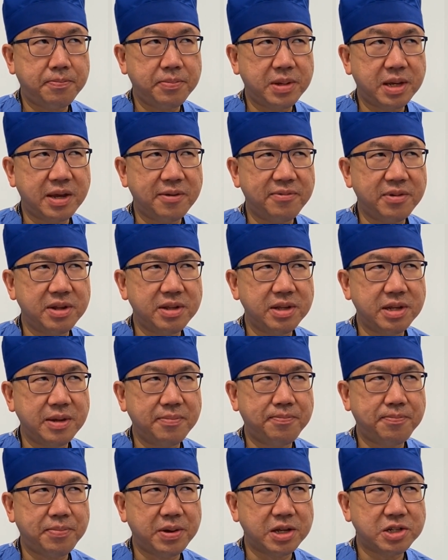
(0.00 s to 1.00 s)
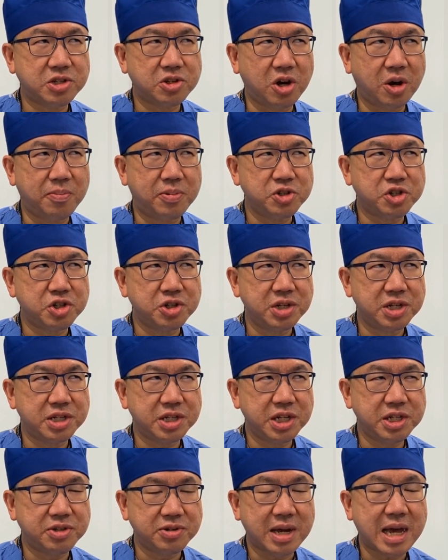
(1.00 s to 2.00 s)
given the best
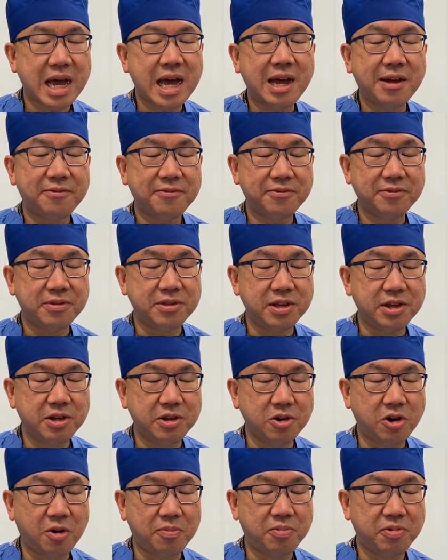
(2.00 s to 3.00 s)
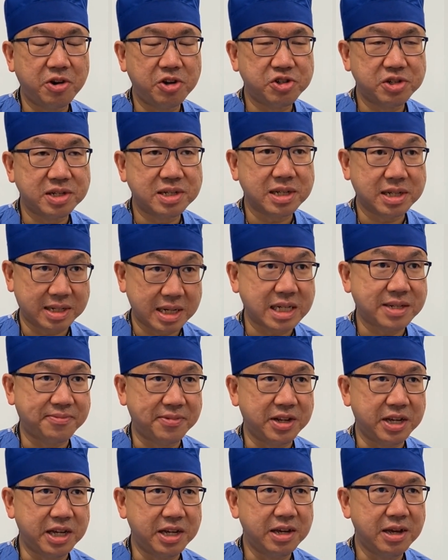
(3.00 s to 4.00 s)
opportunity to have the operation
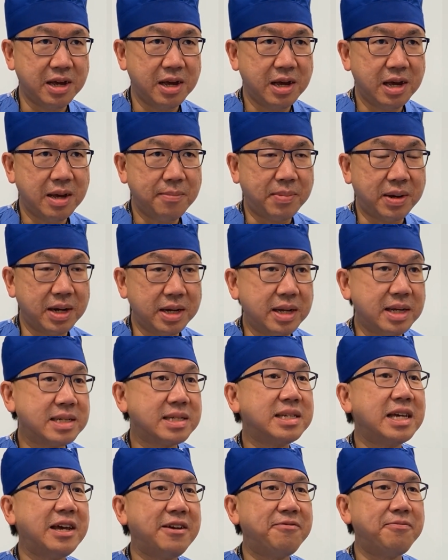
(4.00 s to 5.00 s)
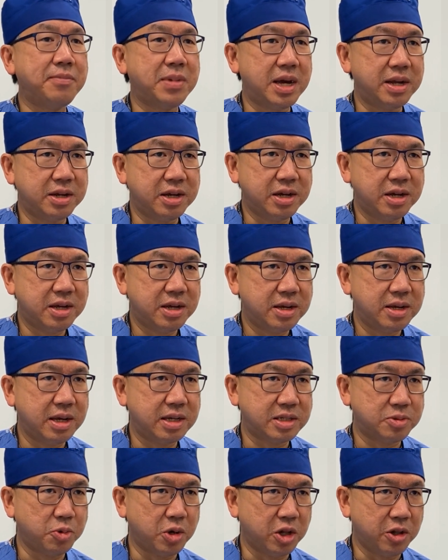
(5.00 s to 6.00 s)
successfully, but in a safe manner
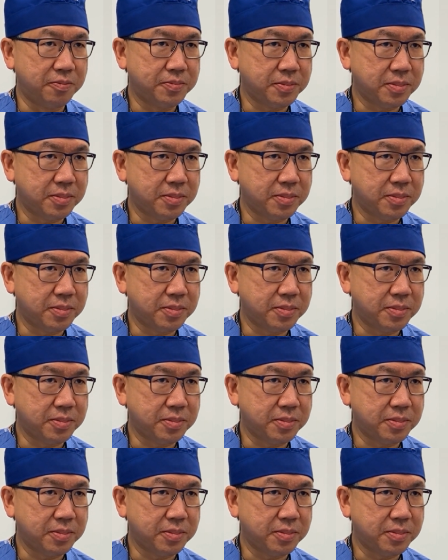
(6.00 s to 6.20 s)
as well.